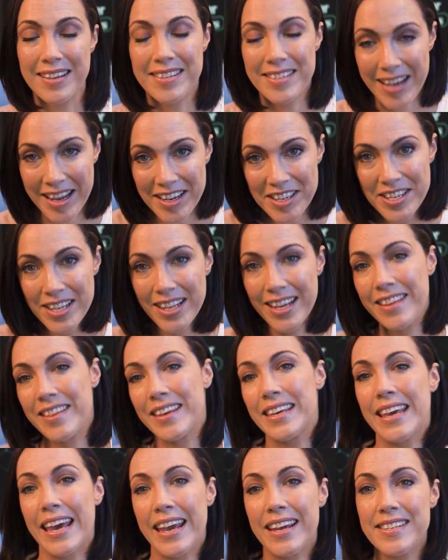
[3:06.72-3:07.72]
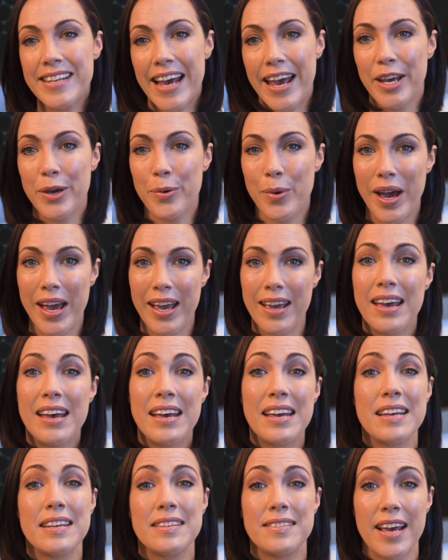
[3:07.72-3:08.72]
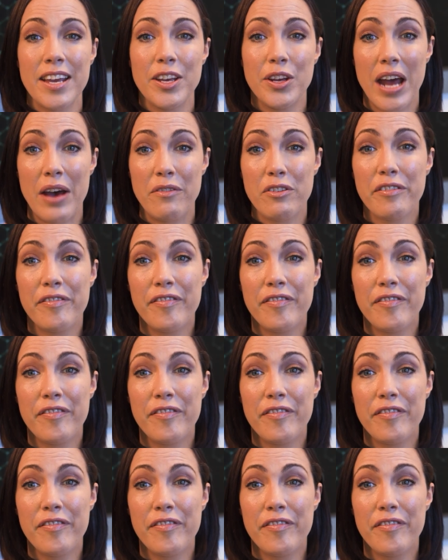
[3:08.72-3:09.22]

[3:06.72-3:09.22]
Essentially, the key takeaway is that you'd have a